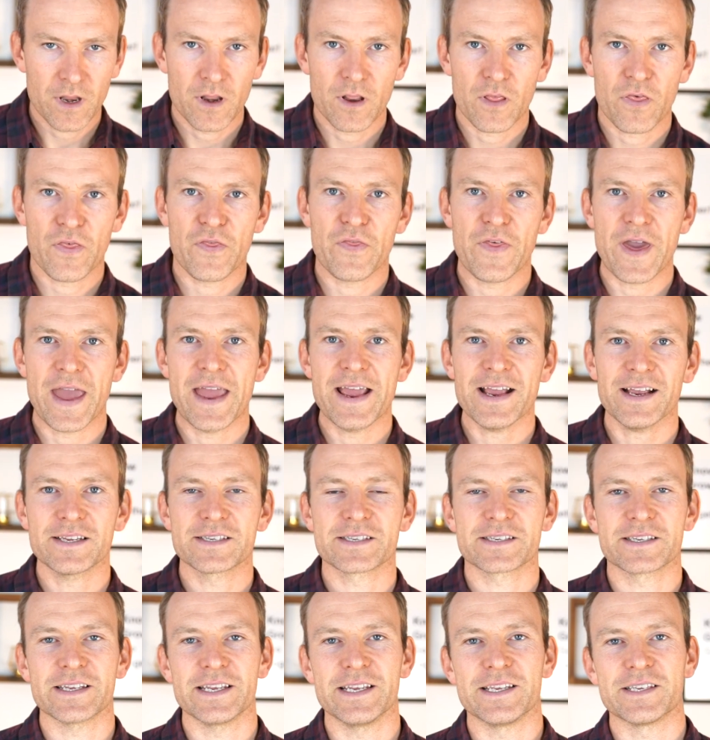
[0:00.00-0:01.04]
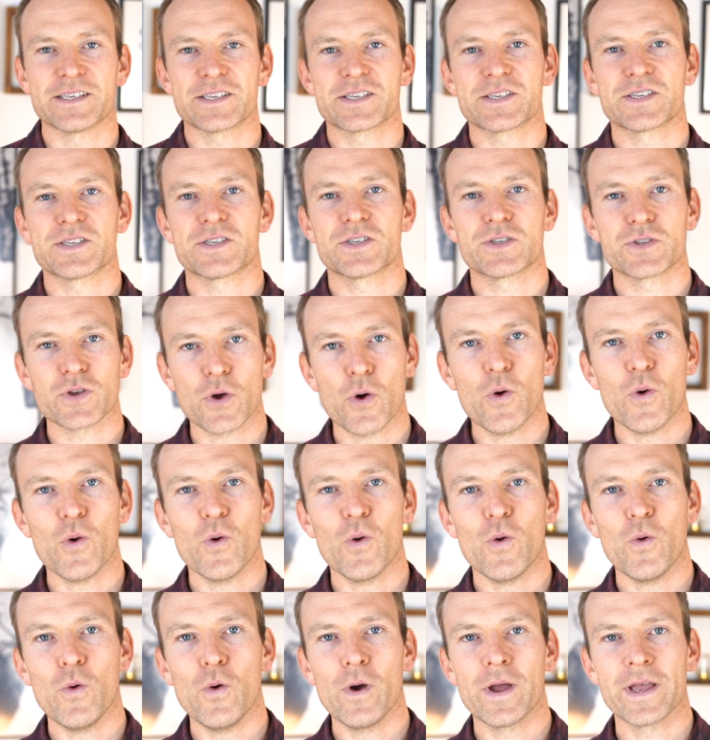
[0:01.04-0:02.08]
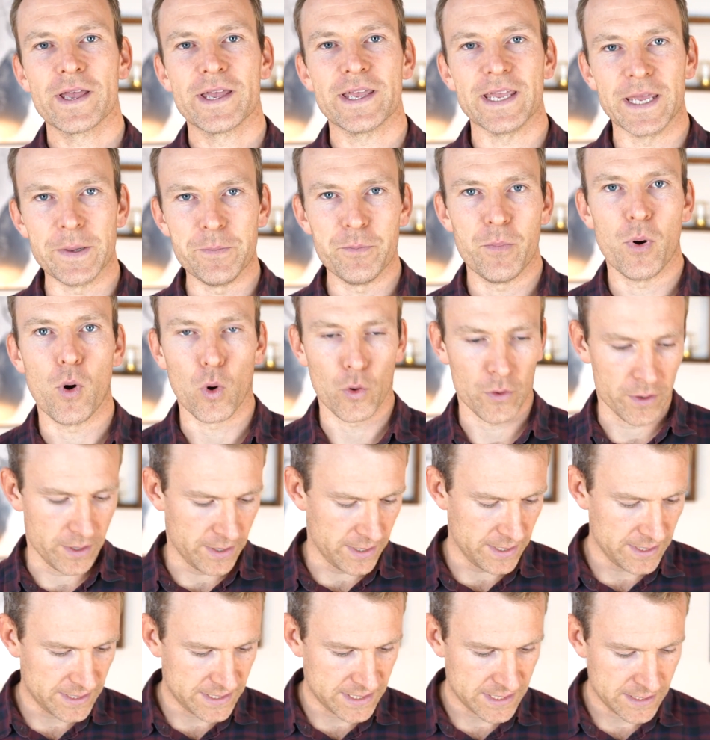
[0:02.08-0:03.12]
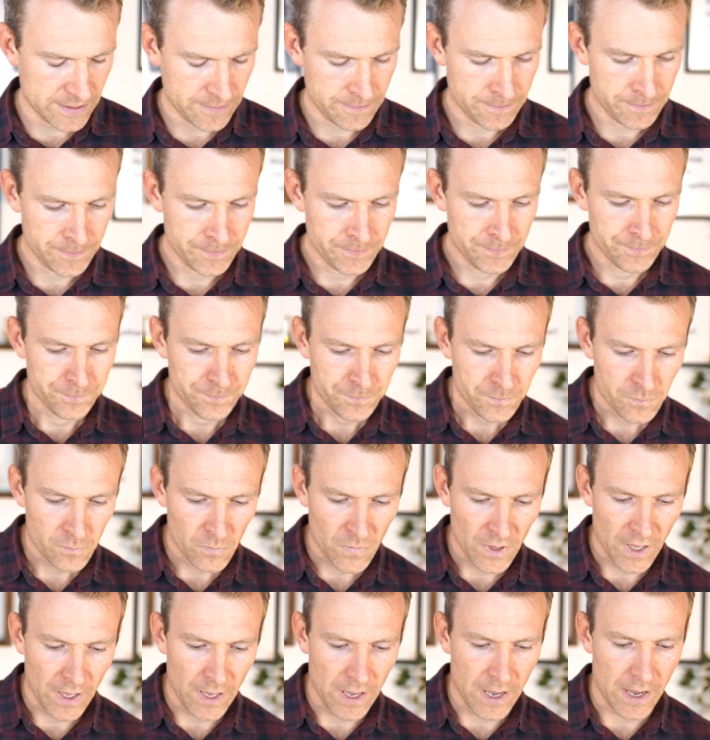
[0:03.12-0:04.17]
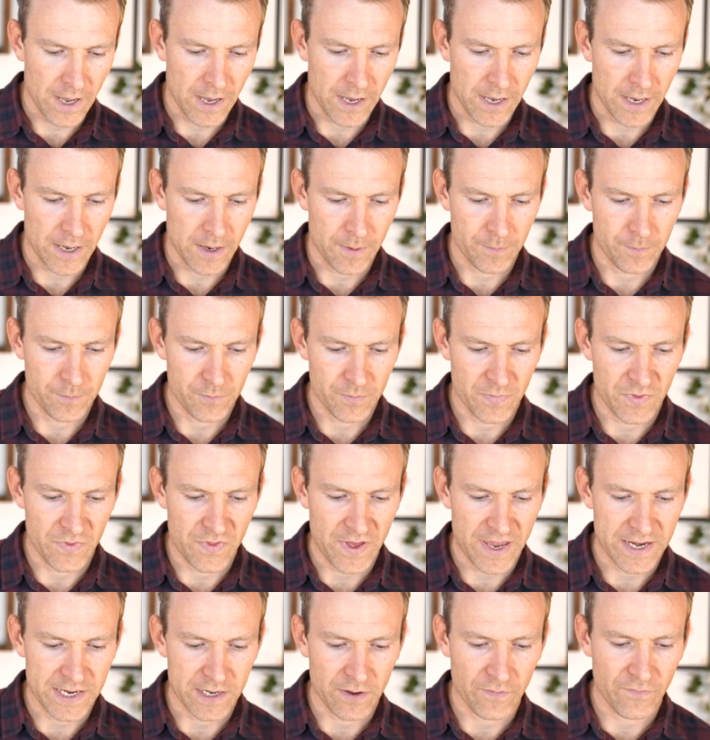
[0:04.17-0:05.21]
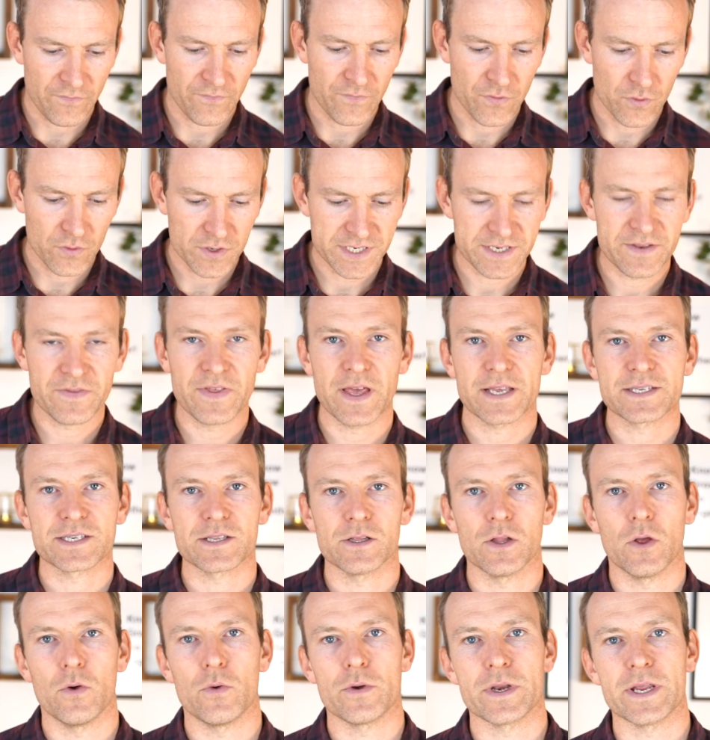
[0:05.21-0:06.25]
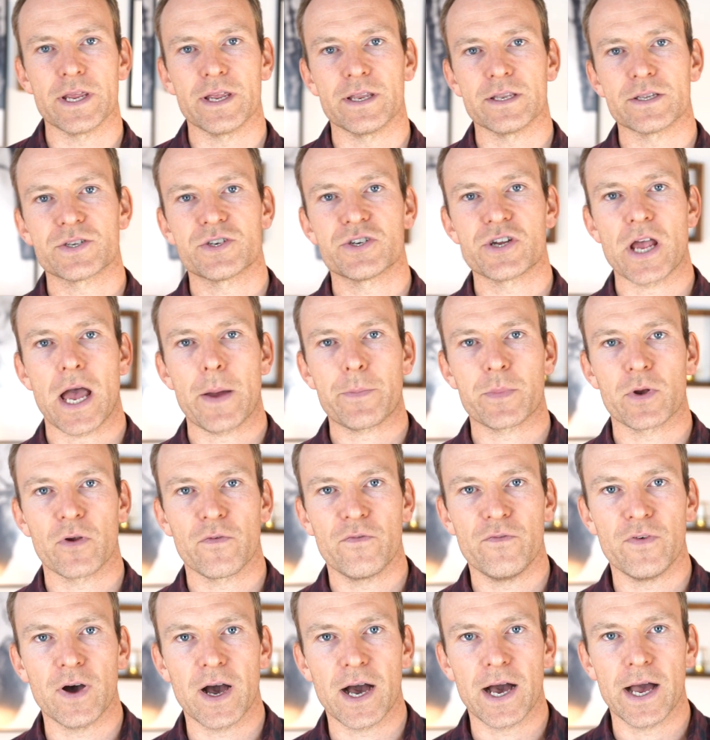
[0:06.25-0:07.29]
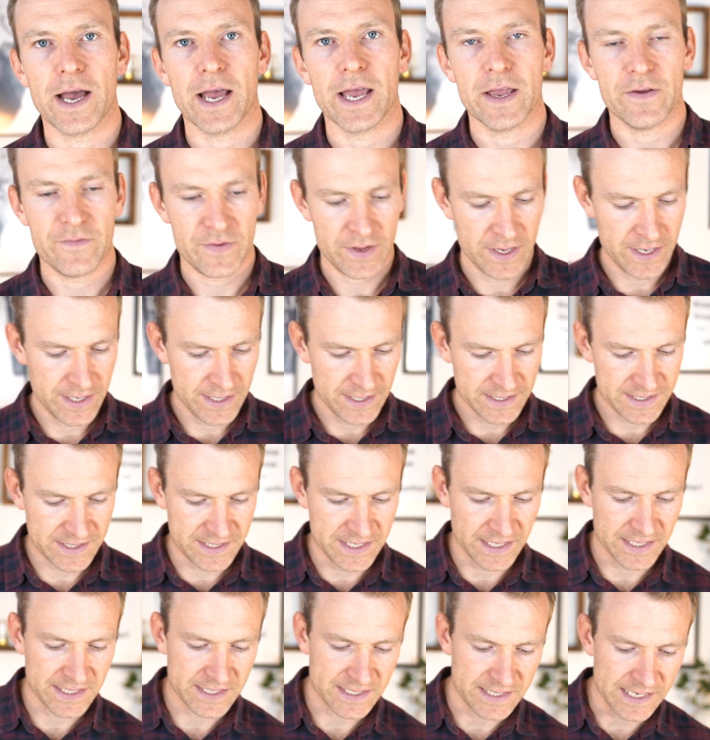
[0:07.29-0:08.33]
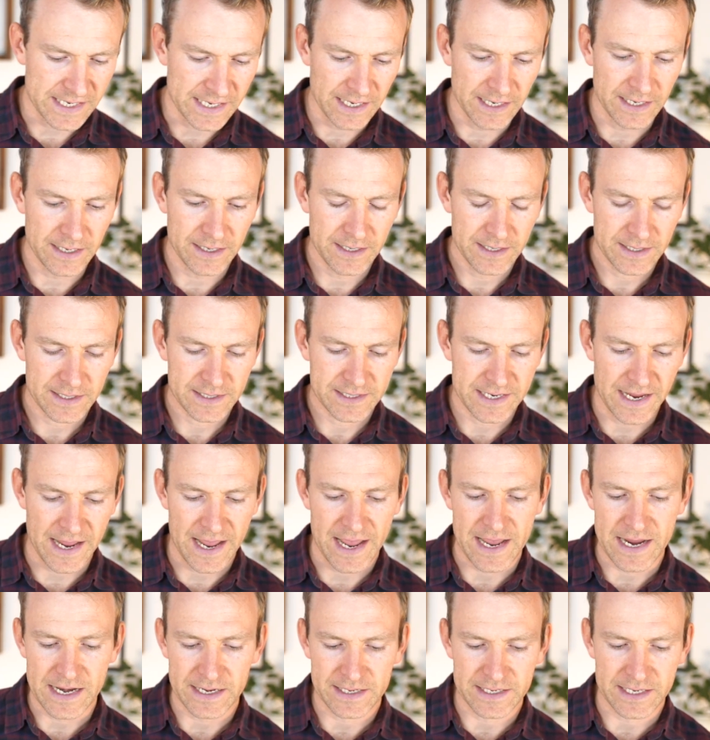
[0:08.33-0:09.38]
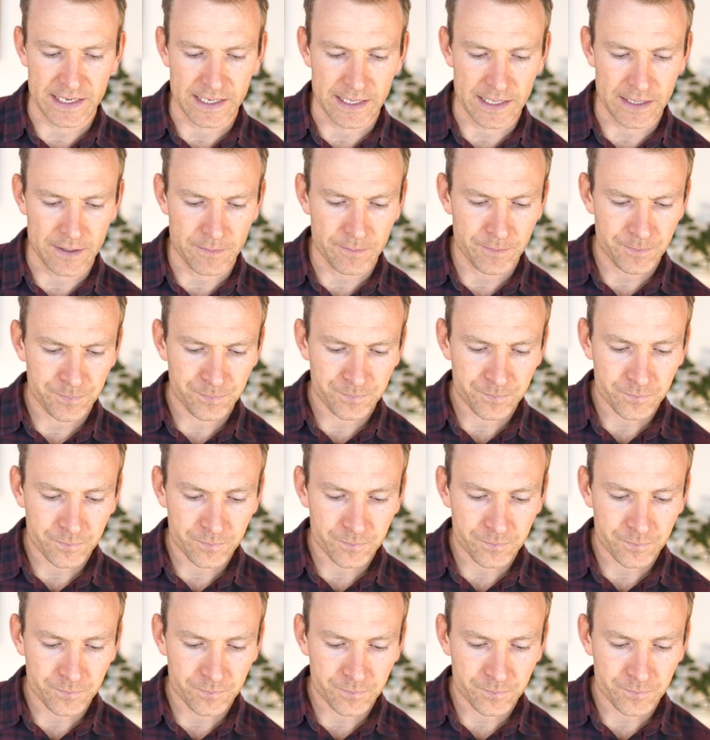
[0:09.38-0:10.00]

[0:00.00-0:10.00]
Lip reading: Thanks is so important that in 1 Thessalonians chapter 5, 16 to 18,